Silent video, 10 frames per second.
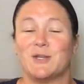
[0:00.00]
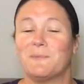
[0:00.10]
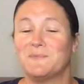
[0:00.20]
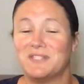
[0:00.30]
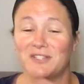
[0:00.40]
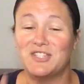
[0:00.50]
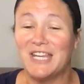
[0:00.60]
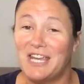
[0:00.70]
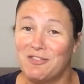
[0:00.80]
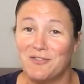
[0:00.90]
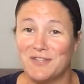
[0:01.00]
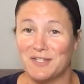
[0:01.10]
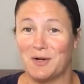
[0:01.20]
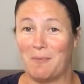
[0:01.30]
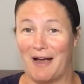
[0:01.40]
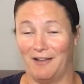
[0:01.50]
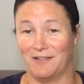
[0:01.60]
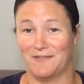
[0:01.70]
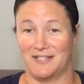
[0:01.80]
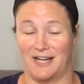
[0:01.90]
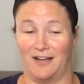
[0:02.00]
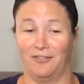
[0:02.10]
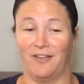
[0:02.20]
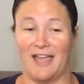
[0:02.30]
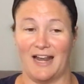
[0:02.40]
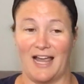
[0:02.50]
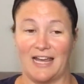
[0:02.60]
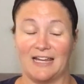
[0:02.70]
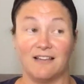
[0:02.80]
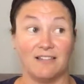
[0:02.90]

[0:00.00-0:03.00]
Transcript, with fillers: So I'm digging through this little pile of stuff and I